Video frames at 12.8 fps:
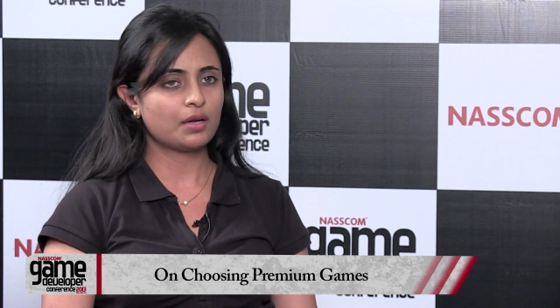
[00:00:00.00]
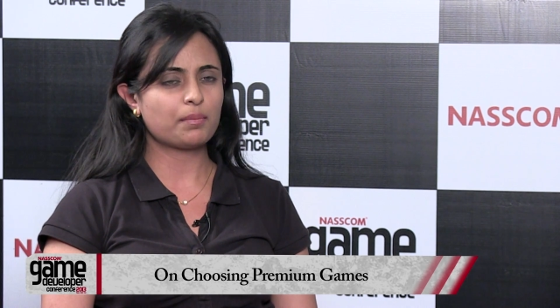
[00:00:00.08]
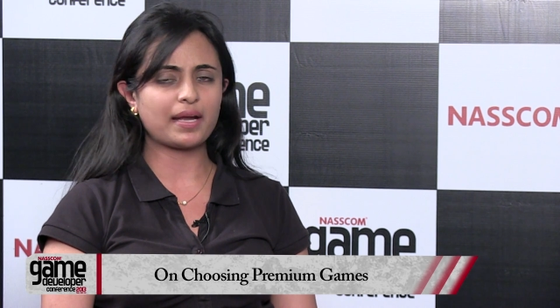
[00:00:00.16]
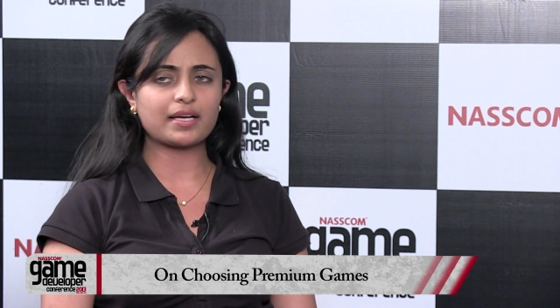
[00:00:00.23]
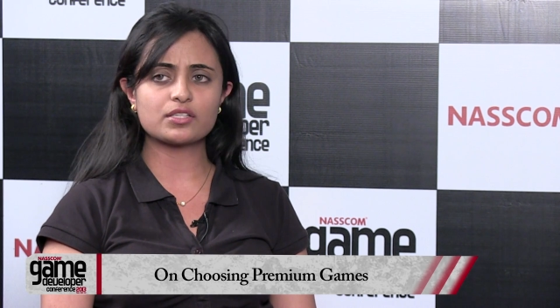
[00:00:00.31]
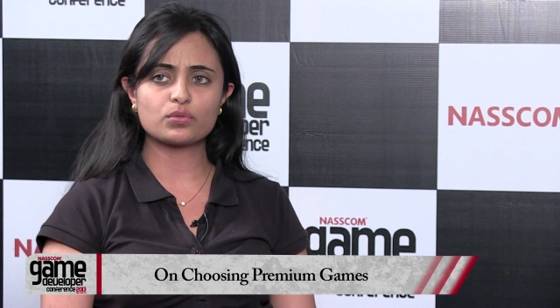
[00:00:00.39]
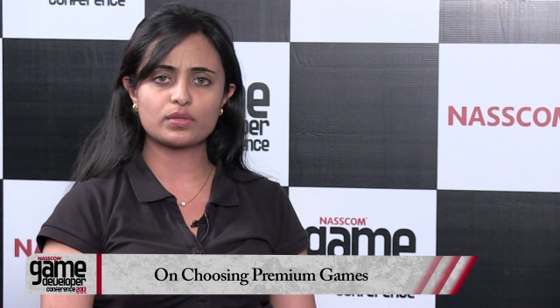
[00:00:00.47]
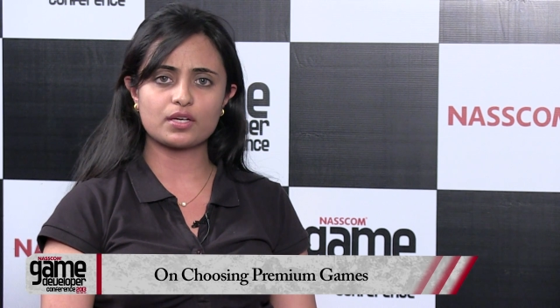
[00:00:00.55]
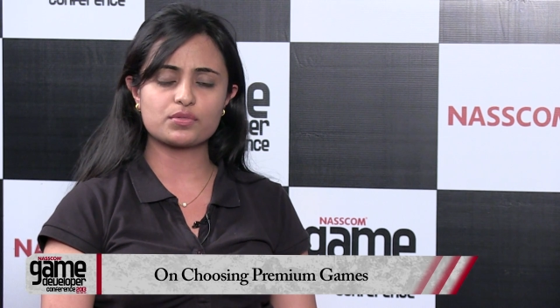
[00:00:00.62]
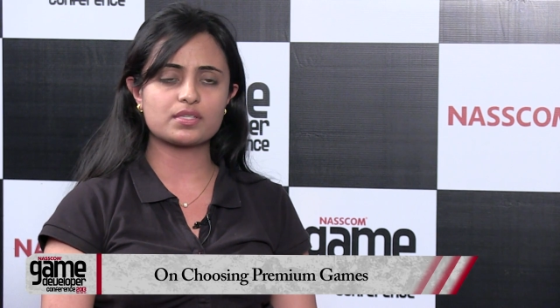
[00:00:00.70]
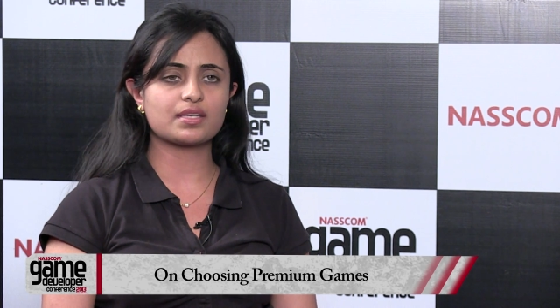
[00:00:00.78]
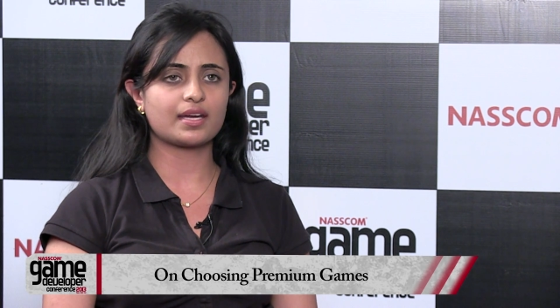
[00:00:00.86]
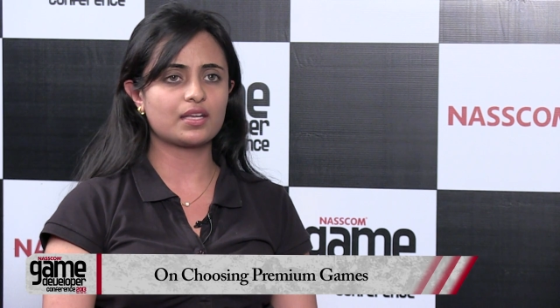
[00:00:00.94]
back in
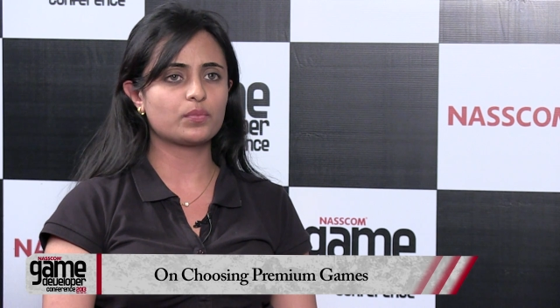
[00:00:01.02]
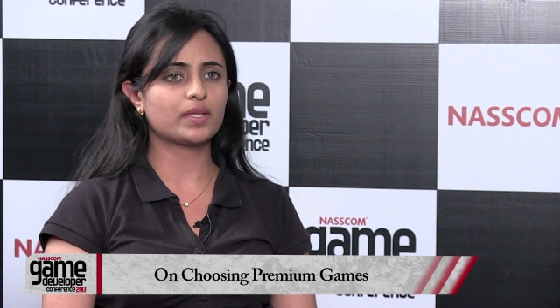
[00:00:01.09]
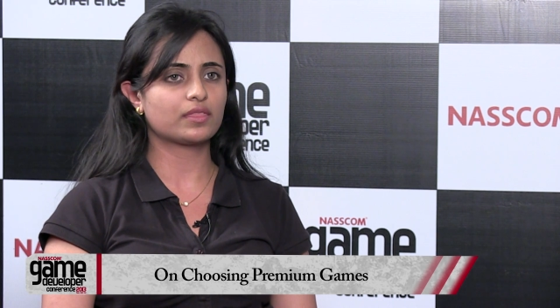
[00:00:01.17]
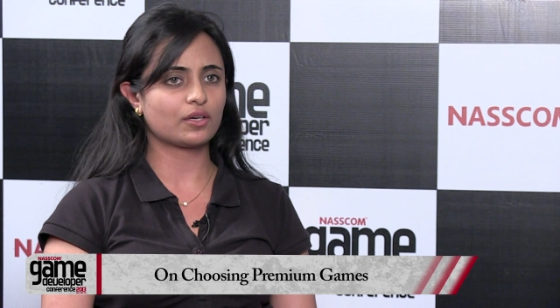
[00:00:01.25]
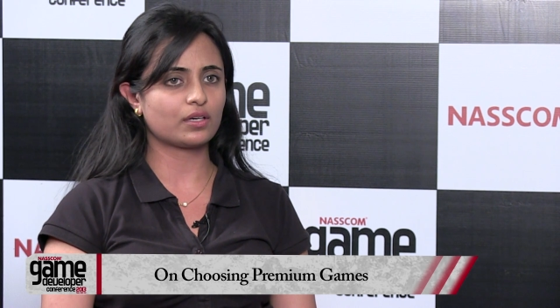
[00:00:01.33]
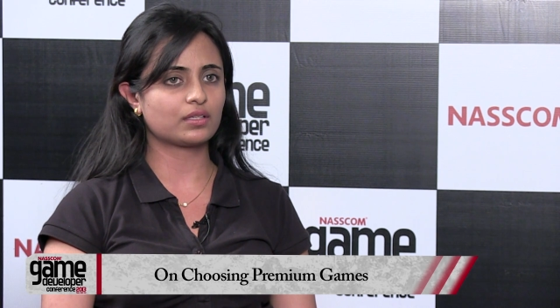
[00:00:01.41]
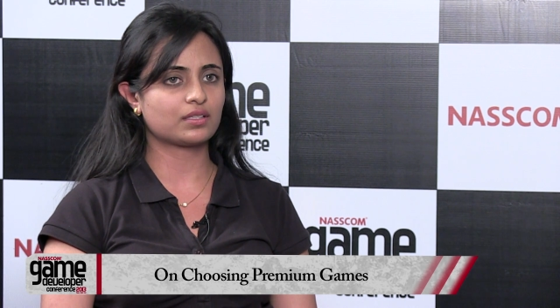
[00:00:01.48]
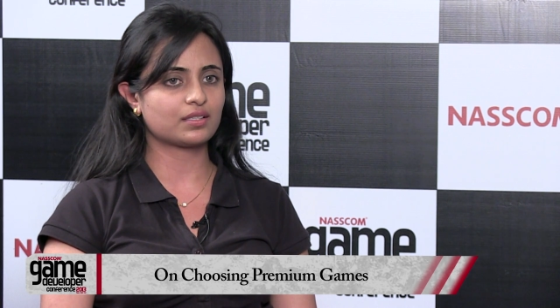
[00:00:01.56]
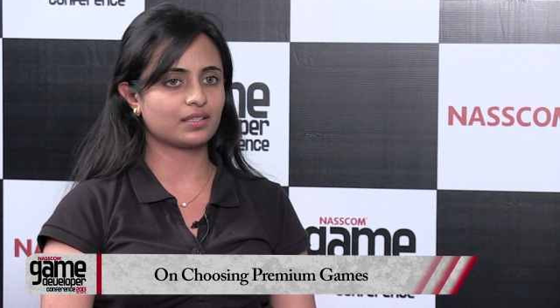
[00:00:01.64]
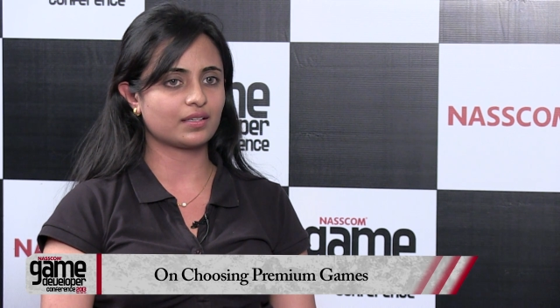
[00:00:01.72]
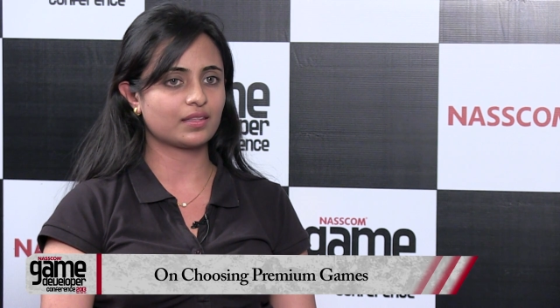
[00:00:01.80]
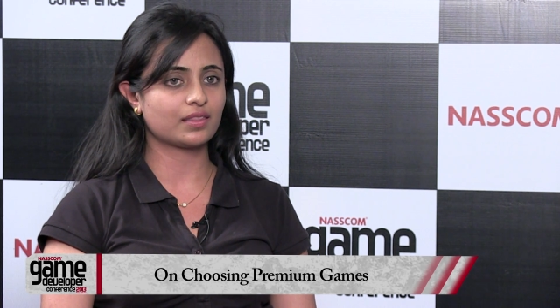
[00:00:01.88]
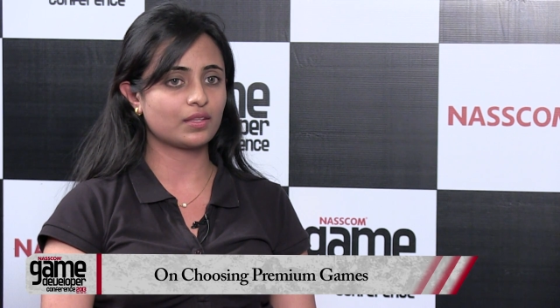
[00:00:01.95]
2009, we thought
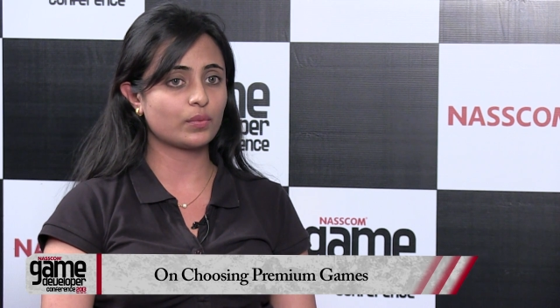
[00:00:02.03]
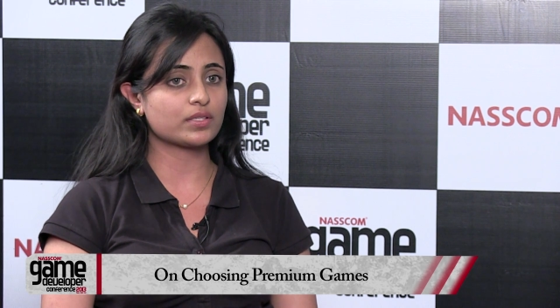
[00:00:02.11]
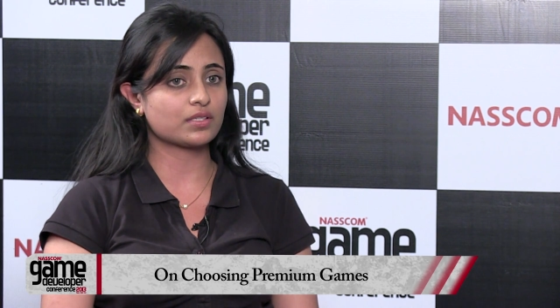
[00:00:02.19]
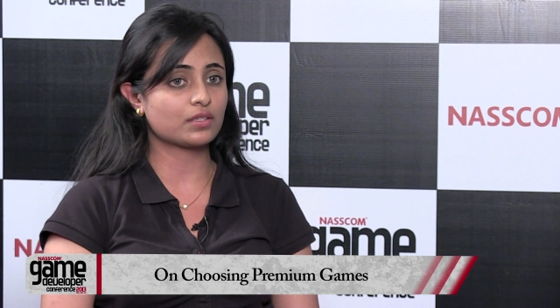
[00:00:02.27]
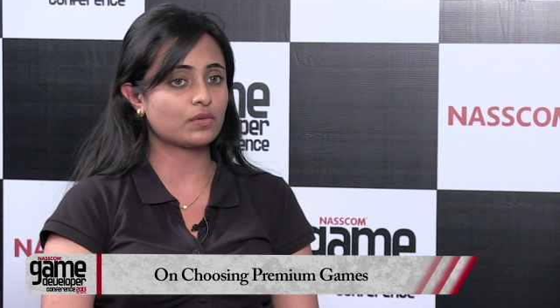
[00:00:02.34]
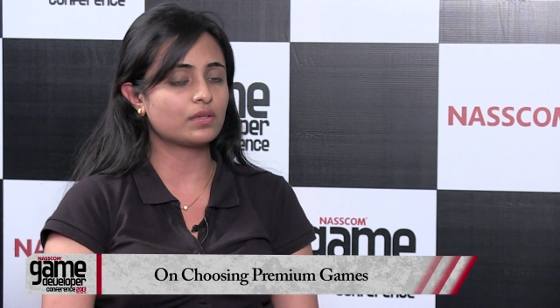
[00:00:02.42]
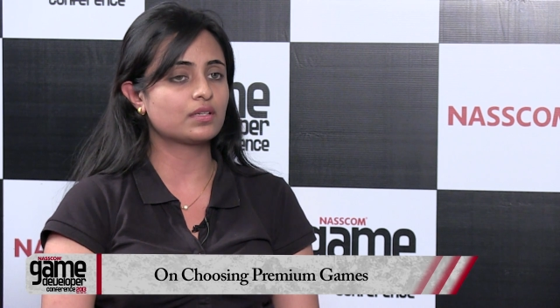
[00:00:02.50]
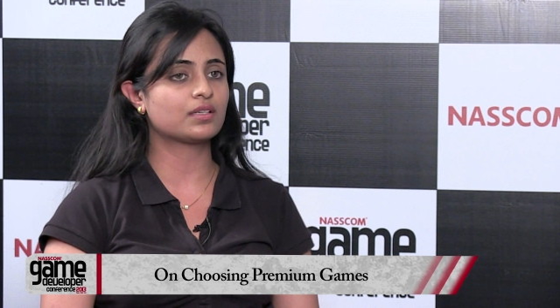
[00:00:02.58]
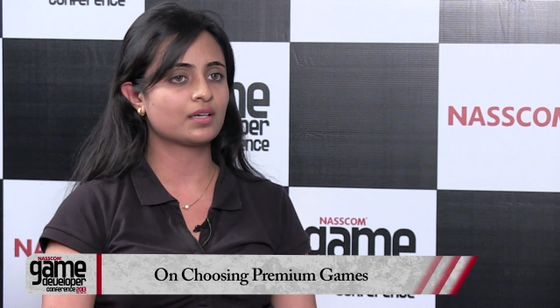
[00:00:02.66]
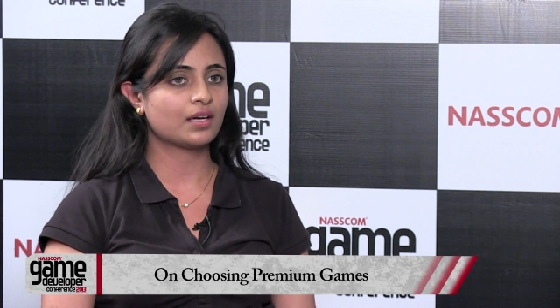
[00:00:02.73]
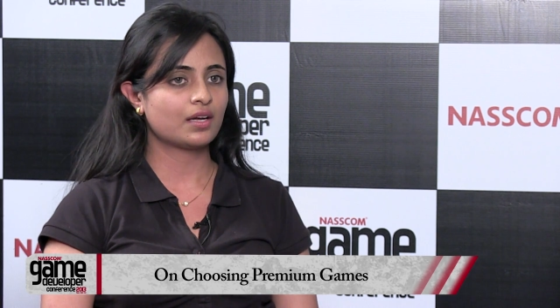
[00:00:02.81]
there was a good